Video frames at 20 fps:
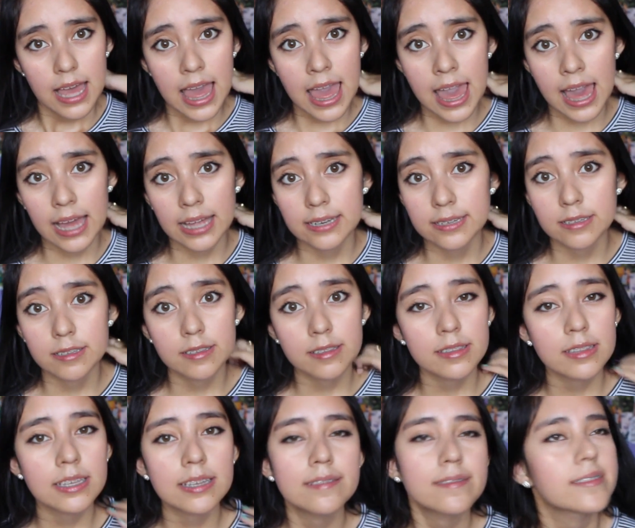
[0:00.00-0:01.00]
and
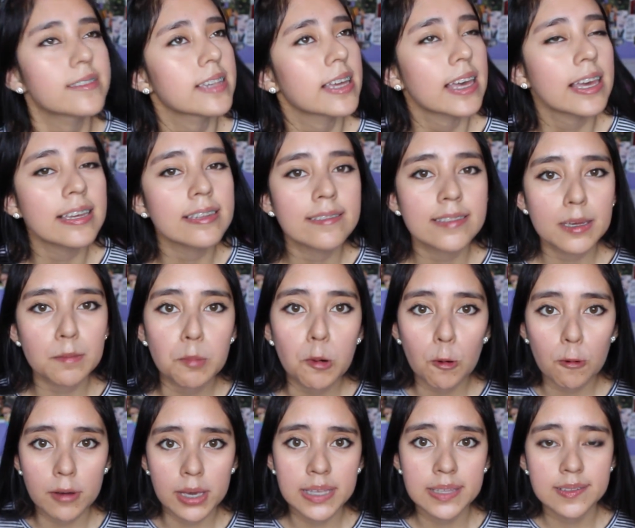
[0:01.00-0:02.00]
it's easy
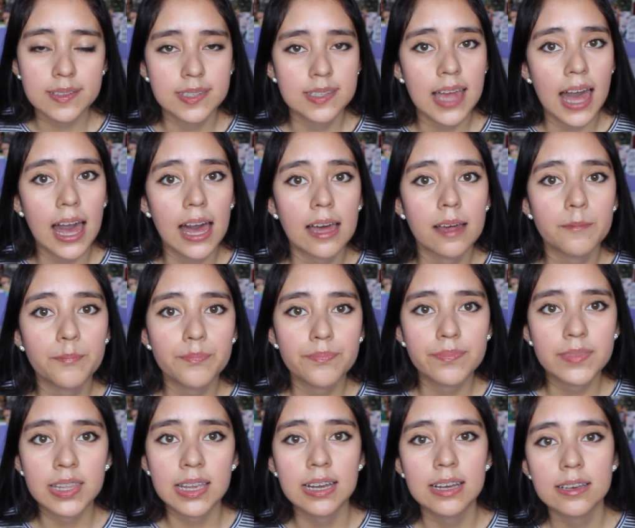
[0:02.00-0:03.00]
points that
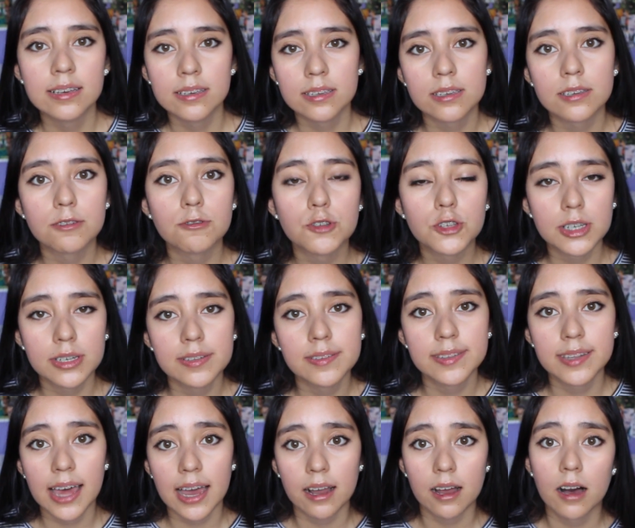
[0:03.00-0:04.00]
you
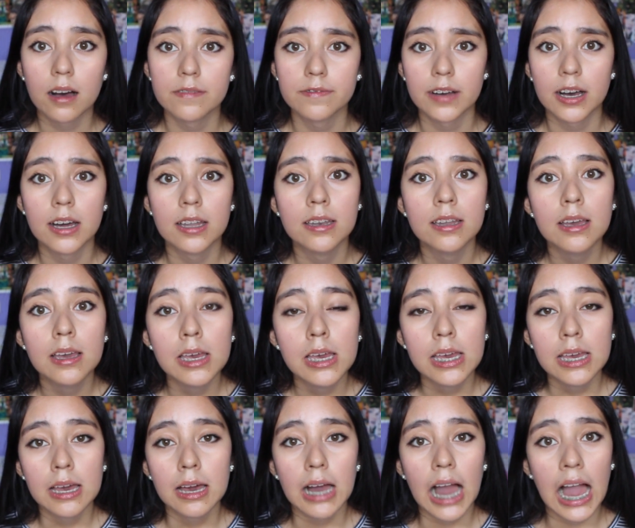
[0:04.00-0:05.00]
shouldn't slack off on.
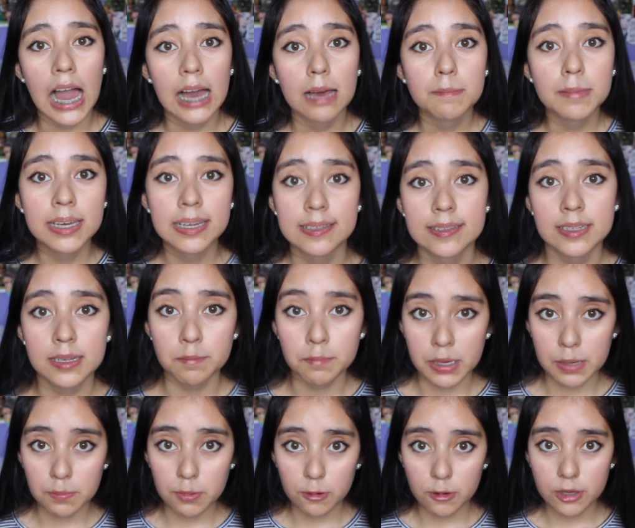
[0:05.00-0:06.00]
Because some
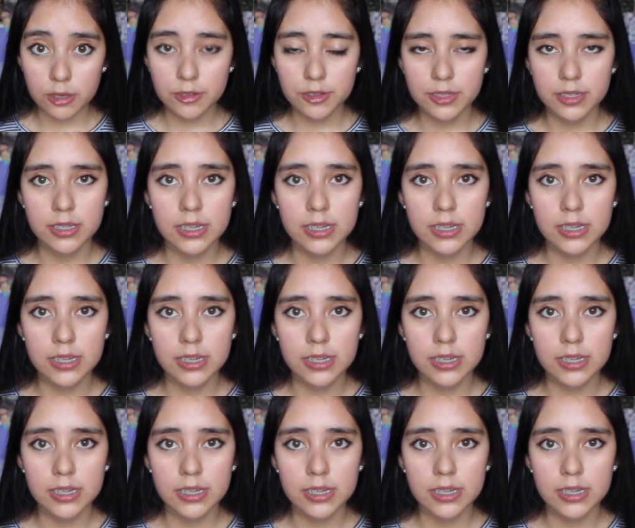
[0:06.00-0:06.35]
people used